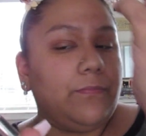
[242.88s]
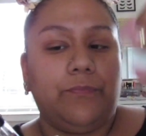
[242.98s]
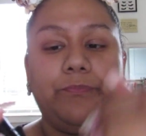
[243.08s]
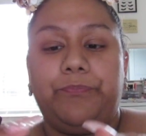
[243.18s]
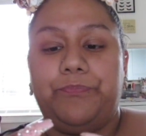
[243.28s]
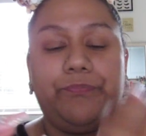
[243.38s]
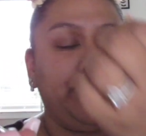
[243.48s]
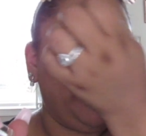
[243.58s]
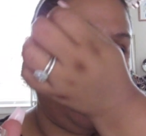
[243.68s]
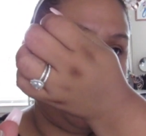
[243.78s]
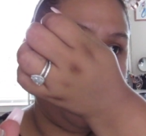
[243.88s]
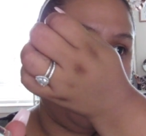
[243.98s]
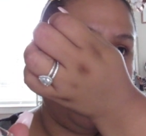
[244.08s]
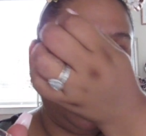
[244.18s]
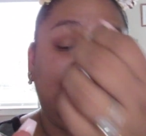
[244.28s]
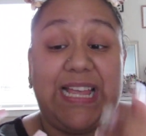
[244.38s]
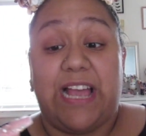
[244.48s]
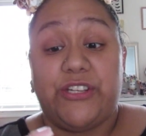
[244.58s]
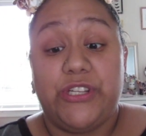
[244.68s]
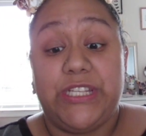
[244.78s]
Mmm, this
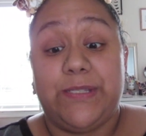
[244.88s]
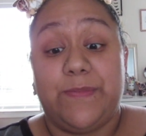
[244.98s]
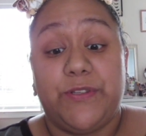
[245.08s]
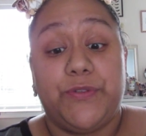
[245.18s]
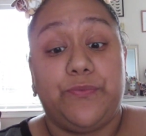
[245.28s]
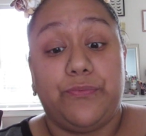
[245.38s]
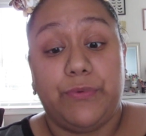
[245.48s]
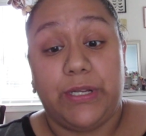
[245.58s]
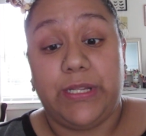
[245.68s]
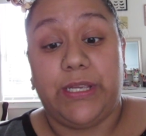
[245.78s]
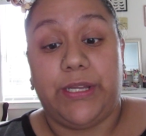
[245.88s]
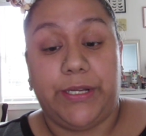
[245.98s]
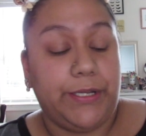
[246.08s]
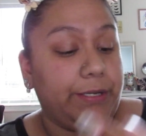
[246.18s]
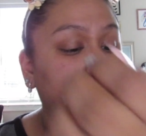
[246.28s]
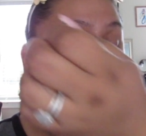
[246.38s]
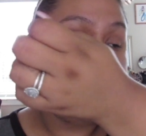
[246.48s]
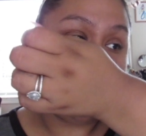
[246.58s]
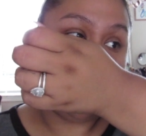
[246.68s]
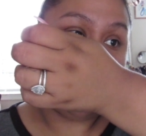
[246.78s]
actually smells really good.
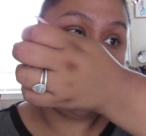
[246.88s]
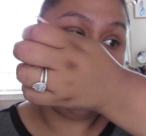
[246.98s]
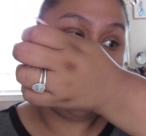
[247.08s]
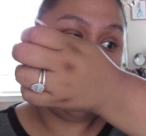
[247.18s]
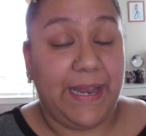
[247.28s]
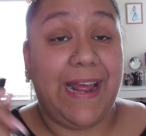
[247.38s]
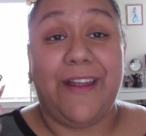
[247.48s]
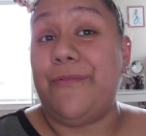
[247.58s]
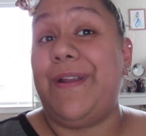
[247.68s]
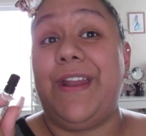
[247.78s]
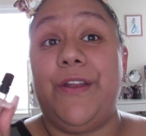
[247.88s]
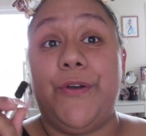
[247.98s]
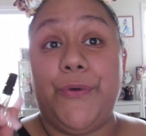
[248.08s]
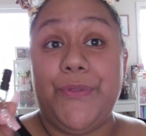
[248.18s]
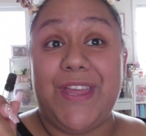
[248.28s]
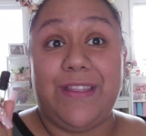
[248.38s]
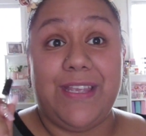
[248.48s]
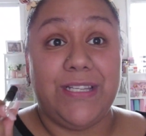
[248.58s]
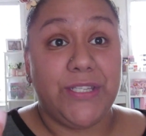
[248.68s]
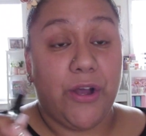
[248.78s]
I already know that
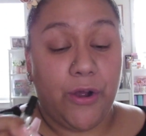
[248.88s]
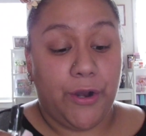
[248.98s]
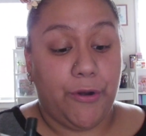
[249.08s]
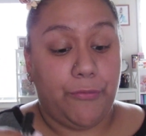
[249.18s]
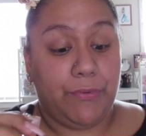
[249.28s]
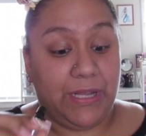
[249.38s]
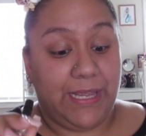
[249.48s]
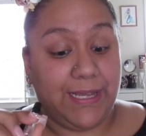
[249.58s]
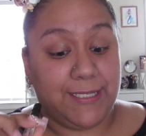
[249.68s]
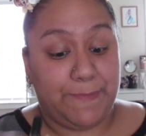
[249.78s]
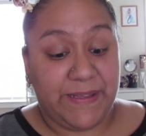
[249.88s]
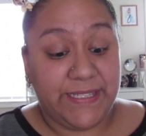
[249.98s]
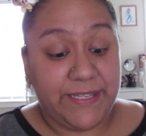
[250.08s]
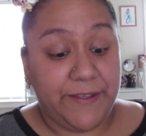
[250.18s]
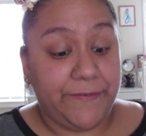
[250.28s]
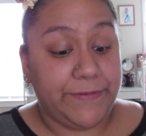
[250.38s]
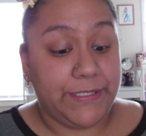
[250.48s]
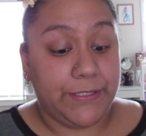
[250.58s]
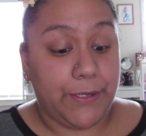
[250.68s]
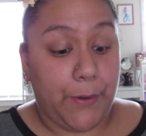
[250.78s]
these are really expensive,
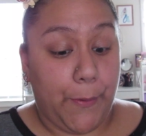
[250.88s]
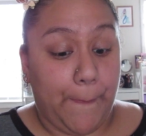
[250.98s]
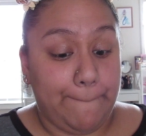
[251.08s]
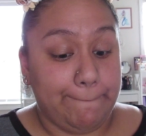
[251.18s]
so